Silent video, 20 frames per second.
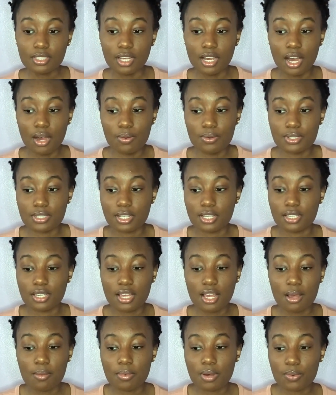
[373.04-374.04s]
I was like,
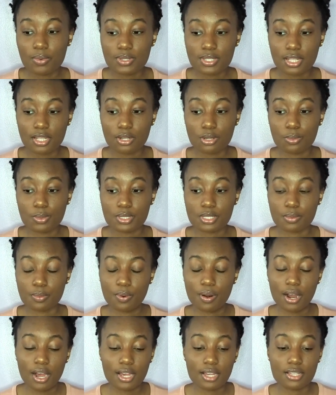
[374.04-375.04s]
"Yeah, I was a little bit
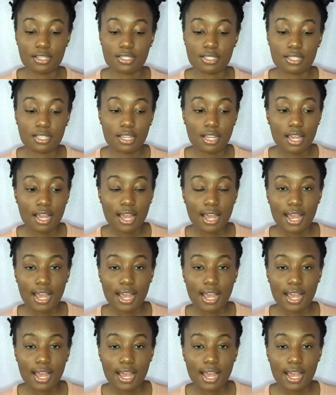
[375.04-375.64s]
surprised."